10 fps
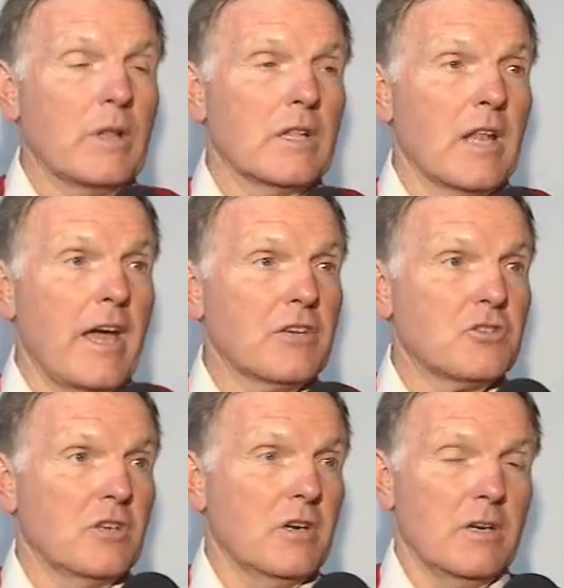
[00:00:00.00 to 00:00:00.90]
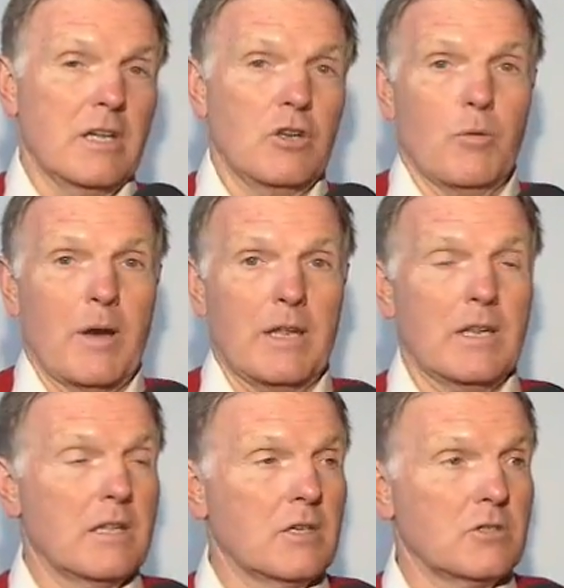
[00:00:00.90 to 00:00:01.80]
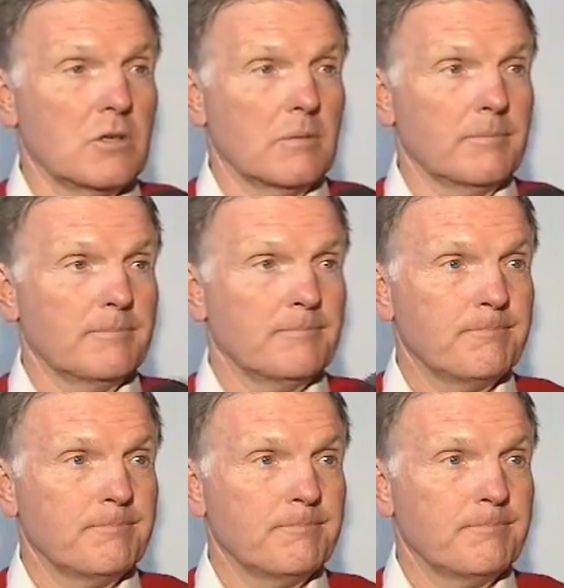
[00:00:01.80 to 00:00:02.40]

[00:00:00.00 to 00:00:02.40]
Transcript: England last year, and then nobody did it this year.